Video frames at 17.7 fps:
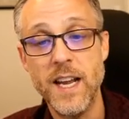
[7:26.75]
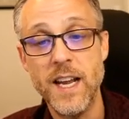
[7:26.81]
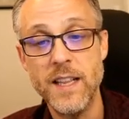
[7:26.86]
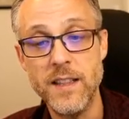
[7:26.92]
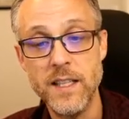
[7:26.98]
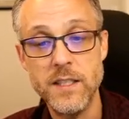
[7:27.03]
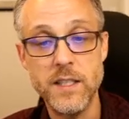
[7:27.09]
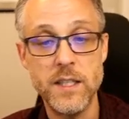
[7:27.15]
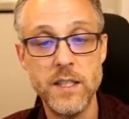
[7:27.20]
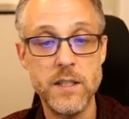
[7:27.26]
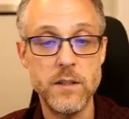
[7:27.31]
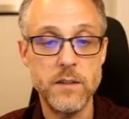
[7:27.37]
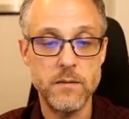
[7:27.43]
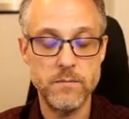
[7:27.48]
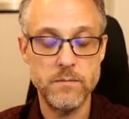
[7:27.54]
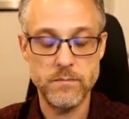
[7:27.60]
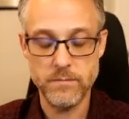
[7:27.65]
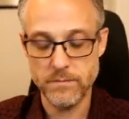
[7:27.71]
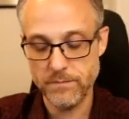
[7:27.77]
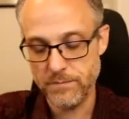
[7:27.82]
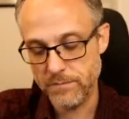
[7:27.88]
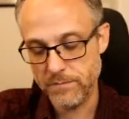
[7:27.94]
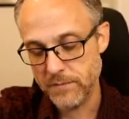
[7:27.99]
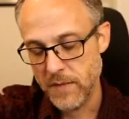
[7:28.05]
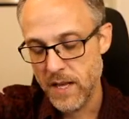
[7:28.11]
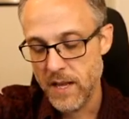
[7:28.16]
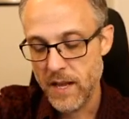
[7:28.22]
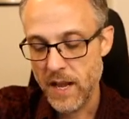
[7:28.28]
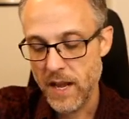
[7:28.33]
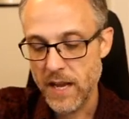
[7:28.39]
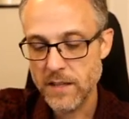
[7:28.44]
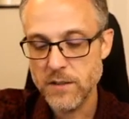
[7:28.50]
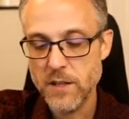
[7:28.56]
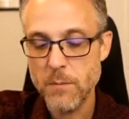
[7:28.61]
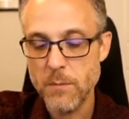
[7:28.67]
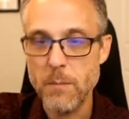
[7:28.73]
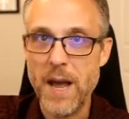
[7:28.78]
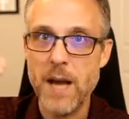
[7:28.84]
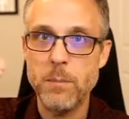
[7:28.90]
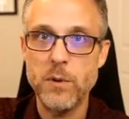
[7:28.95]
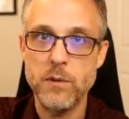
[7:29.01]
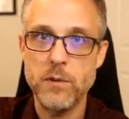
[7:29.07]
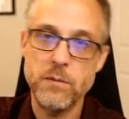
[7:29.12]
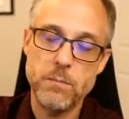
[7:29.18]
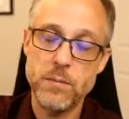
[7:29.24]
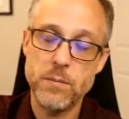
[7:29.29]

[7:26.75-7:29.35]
And this is, as the mapper